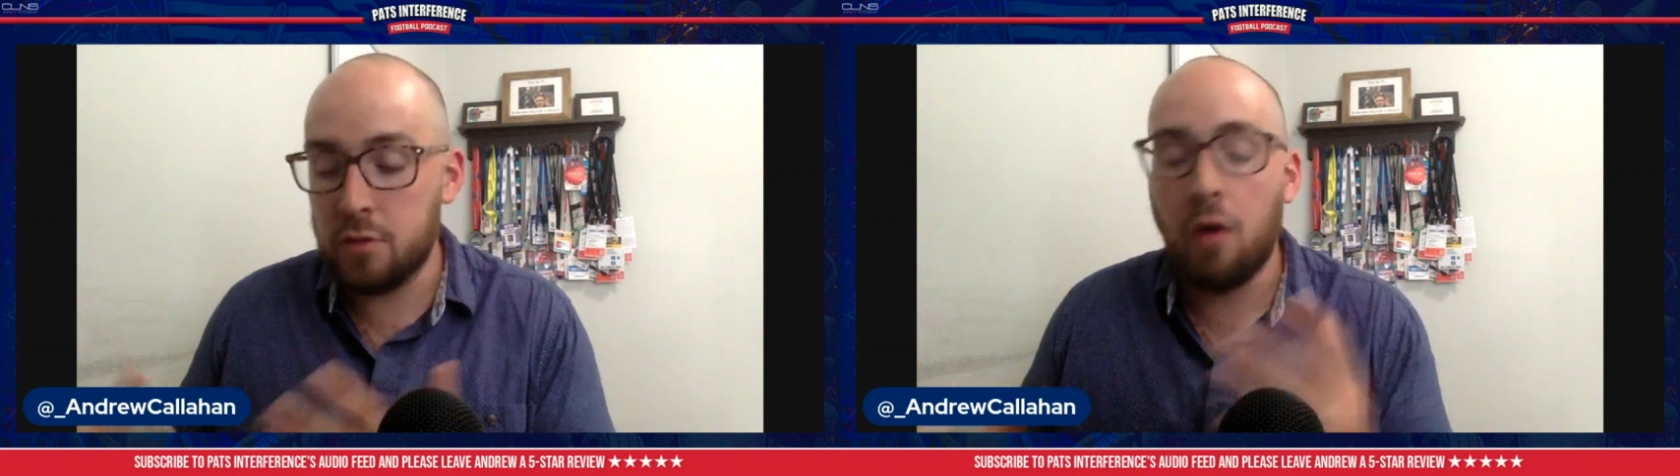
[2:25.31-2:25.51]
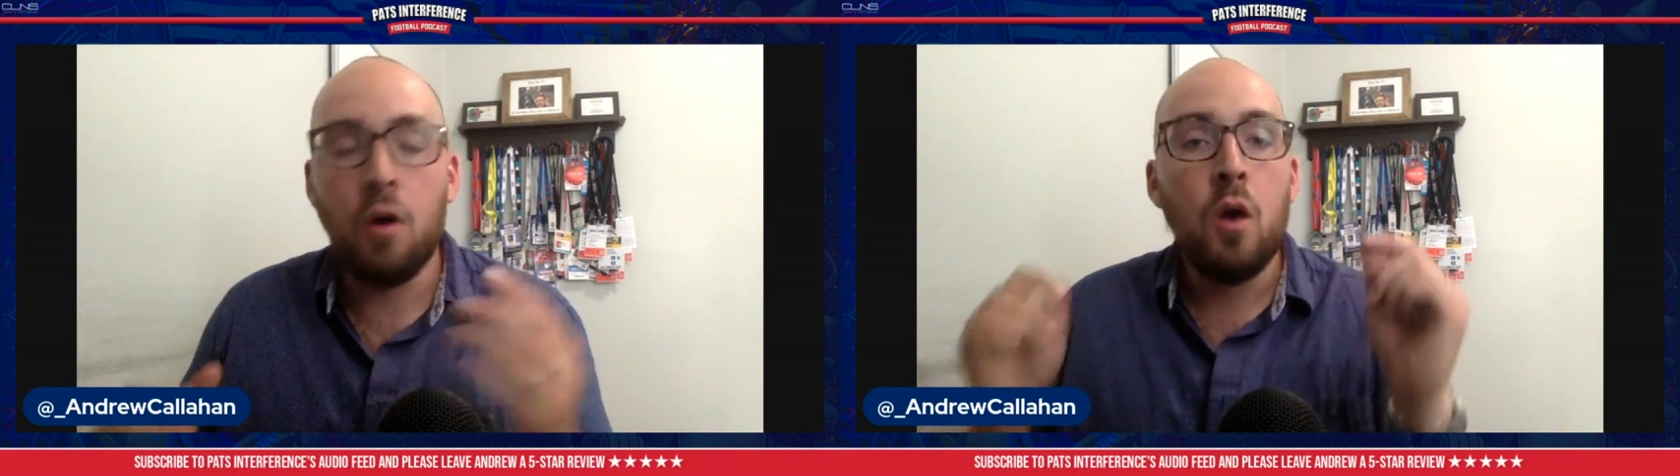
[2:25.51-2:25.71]

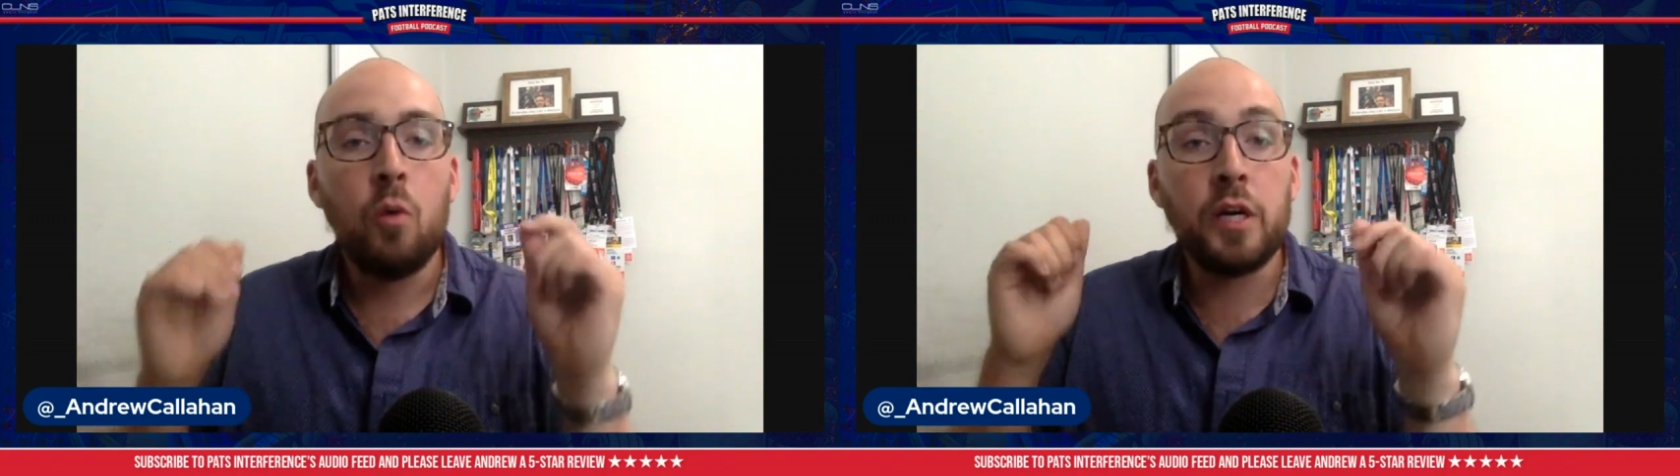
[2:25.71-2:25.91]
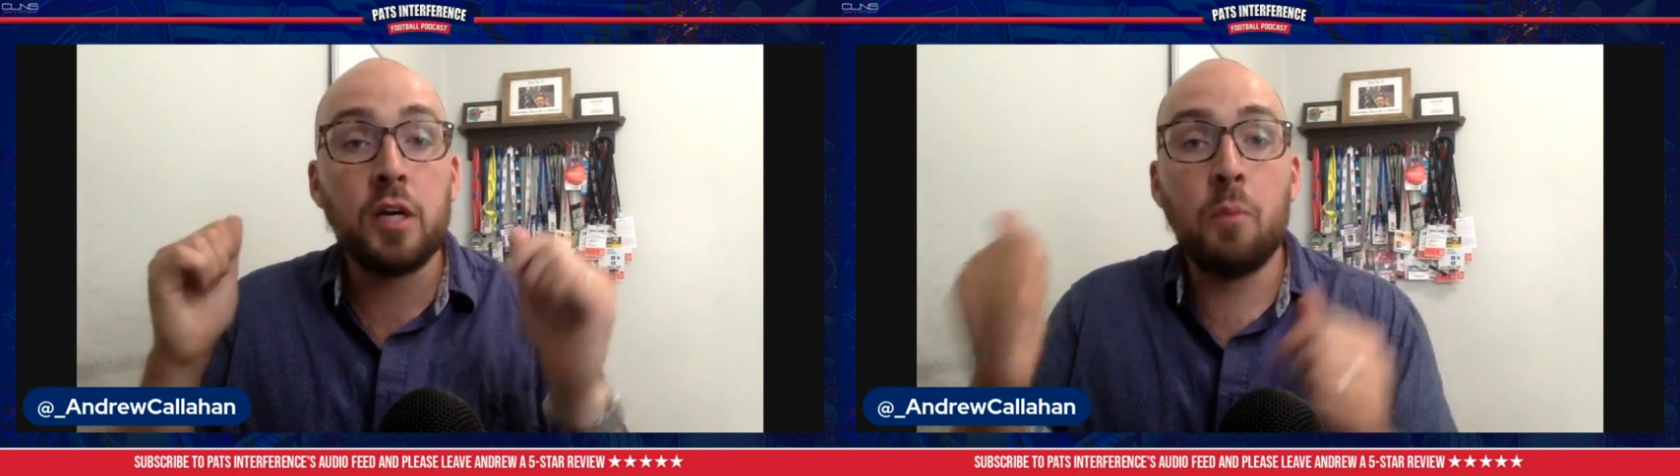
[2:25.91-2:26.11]
So
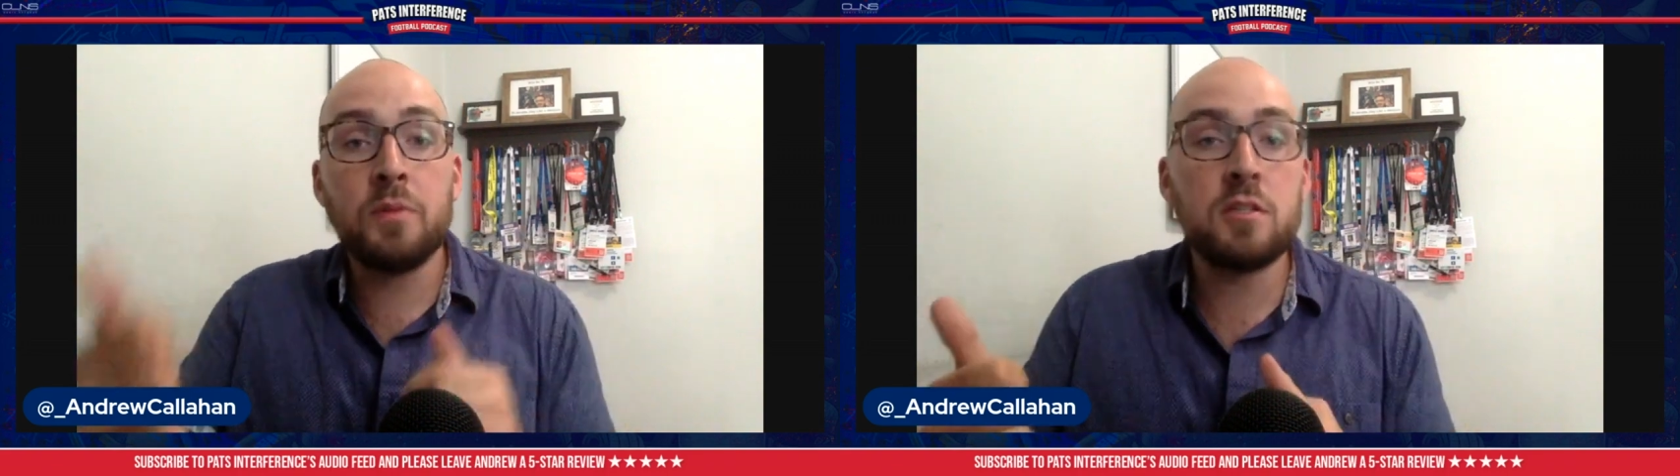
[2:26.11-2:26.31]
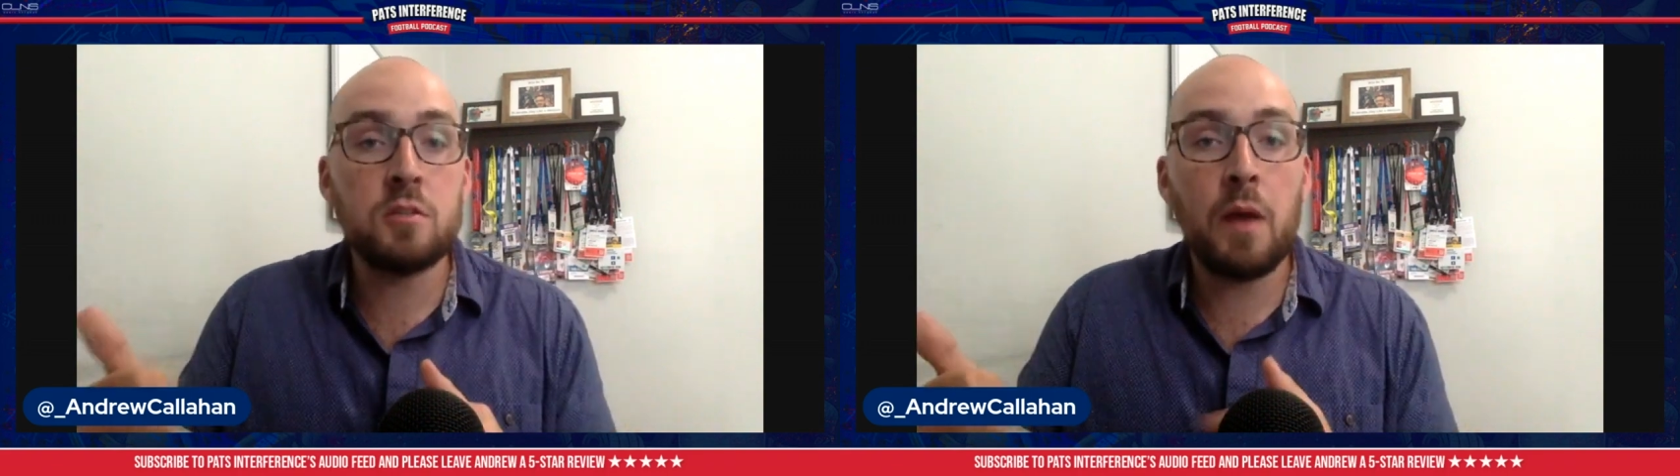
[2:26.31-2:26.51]
we're going to go
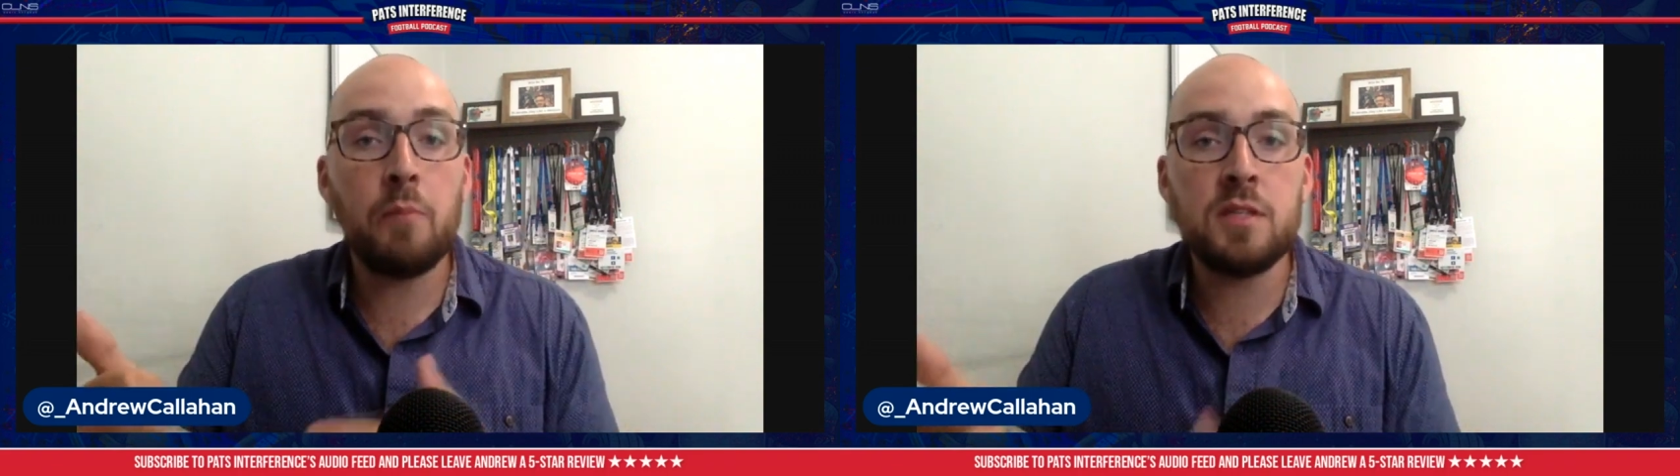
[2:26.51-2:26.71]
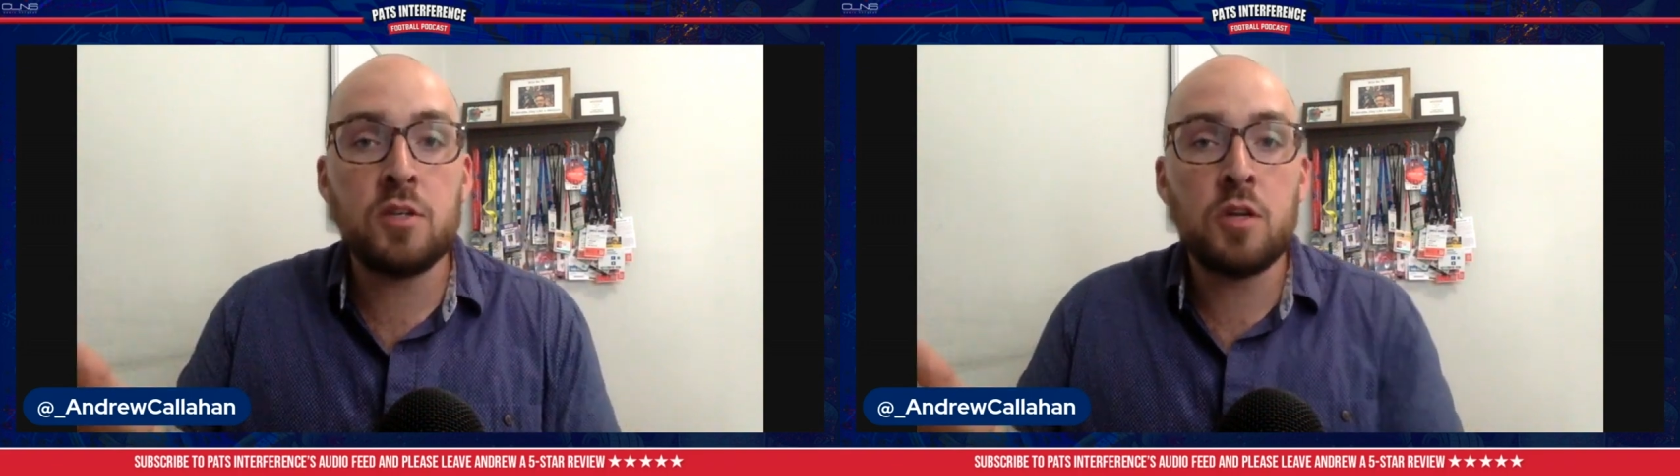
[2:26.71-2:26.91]
position by
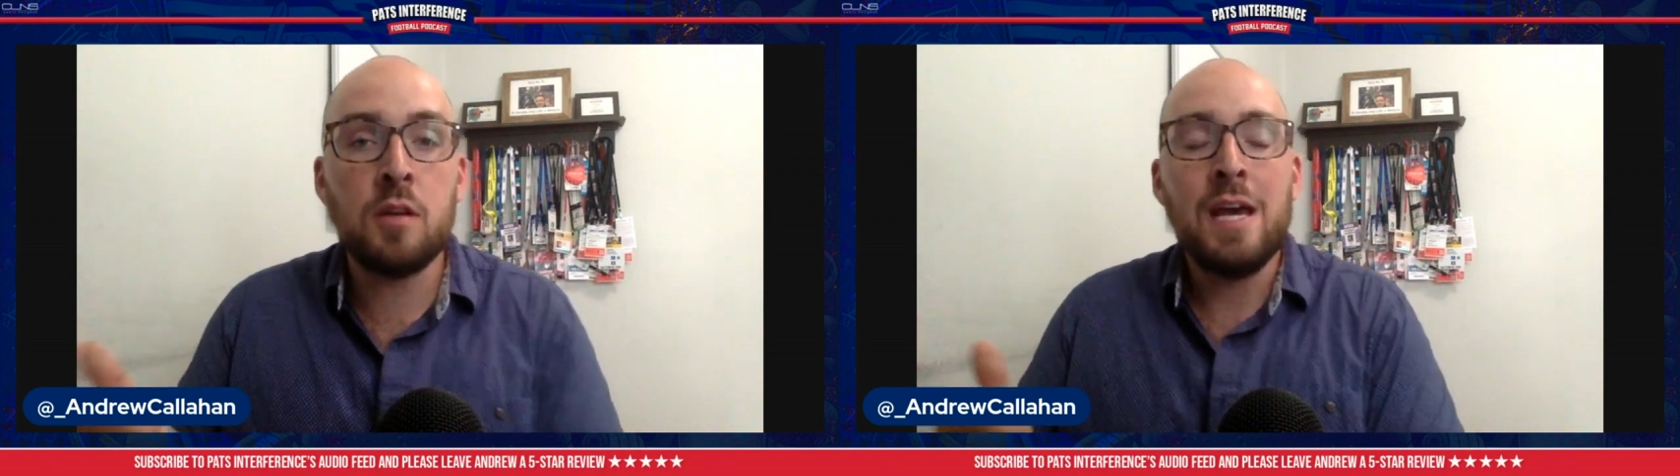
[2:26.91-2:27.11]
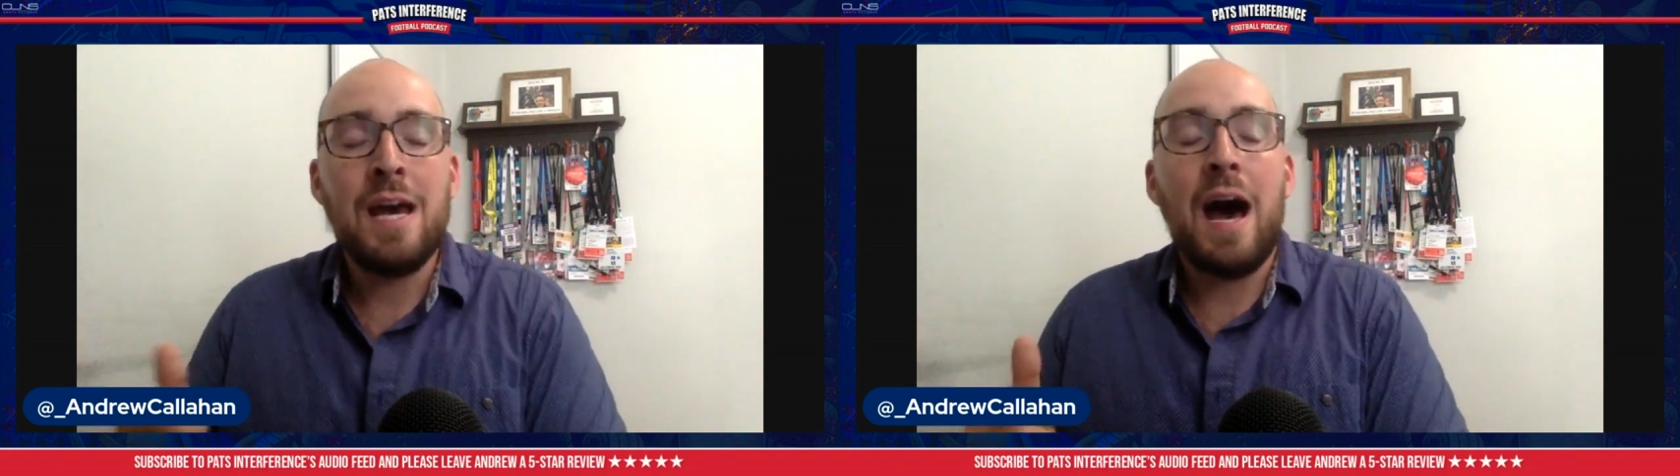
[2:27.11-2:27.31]
position.